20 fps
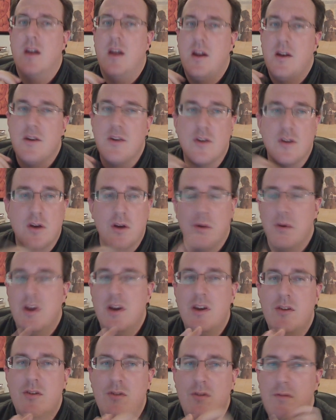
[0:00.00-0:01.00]
and
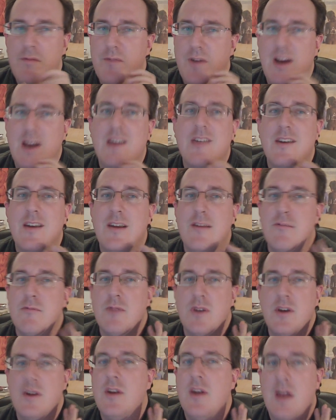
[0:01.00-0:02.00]
going to fight in
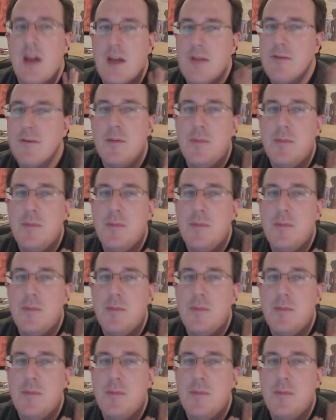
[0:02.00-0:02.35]
whatever